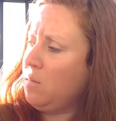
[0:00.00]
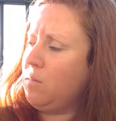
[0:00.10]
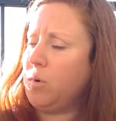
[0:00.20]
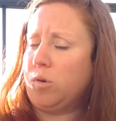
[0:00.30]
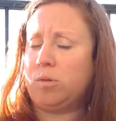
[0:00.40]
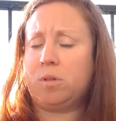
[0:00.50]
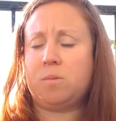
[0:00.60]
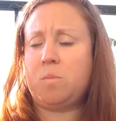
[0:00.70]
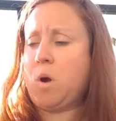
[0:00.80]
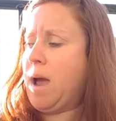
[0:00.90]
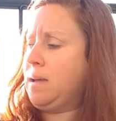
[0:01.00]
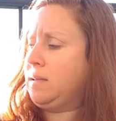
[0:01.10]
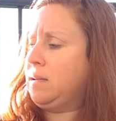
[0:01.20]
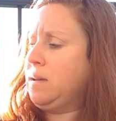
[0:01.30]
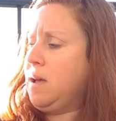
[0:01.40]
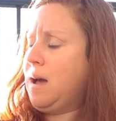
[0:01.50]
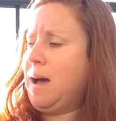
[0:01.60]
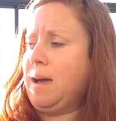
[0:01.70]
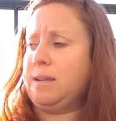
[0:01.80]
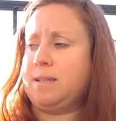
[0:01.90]
bold as brass.
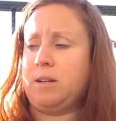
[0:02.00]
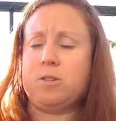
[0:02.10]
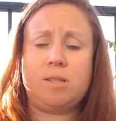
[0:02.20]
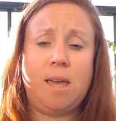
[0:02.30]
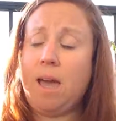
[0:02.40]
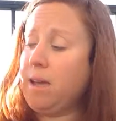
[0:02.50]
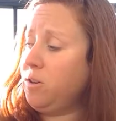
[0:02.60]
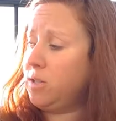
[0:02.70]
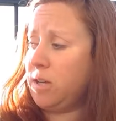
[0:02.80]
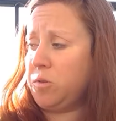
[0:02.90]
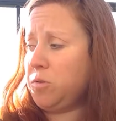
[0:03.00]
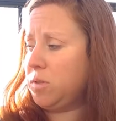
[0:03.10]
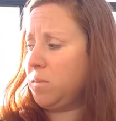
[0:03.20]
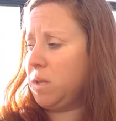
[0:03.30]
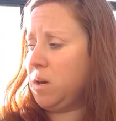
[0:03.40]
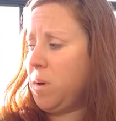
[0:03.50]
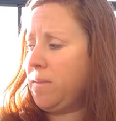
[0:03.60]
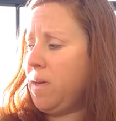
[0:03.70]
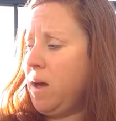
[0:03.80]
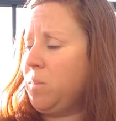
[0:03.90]
I dare say I could tell you something
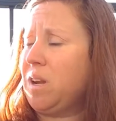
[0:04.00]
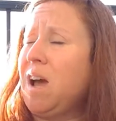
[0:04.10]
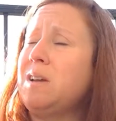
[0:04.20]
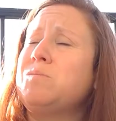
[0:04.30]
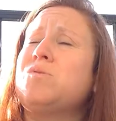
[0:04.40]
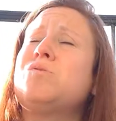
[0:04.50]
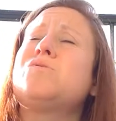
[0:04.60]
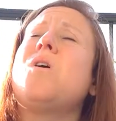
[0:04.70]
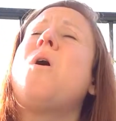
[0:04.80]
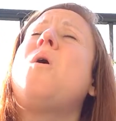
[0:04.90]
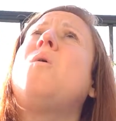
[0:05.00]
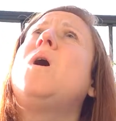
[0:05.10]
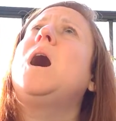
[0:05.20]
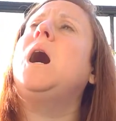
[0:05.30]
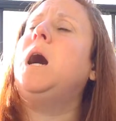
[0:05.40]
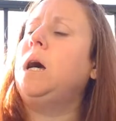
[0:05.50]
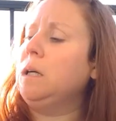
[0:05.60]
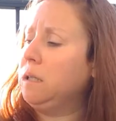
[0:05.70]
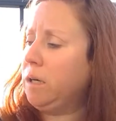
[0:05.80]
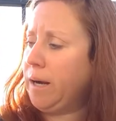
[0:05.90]
about that, but I'm so
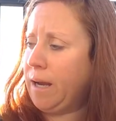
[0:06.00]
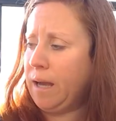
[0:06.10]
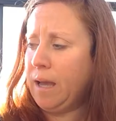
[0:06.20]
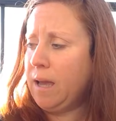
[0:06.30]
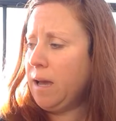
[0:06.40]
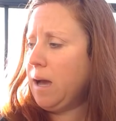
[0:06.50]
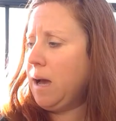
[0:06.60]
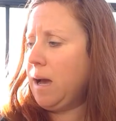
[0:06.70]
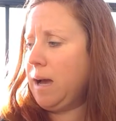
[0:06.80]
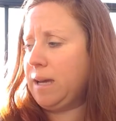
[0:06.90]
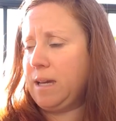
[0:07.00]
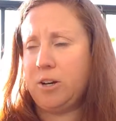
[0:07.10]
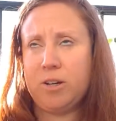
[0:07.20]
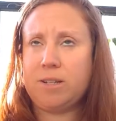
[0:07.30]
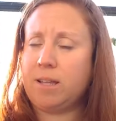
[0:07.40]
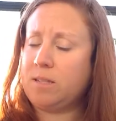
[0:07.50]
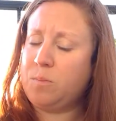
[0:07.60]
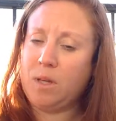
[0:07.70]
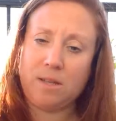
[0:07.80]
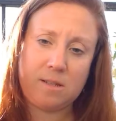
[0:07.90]
hungry. I could not
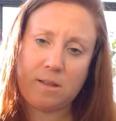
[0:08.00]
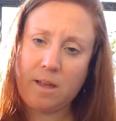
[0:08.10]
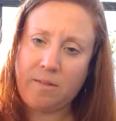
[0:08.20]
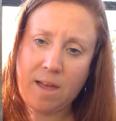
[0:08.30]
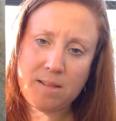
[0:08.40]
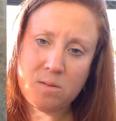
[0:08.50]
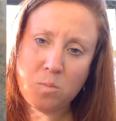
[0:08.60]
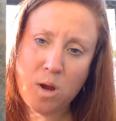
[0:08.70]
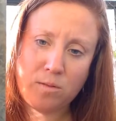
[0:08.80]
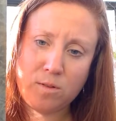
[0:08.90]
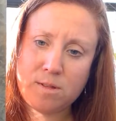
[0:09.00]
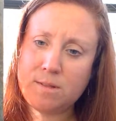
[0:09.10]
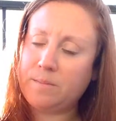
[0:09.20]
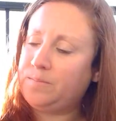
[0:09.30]
speak until I've had some breakfast.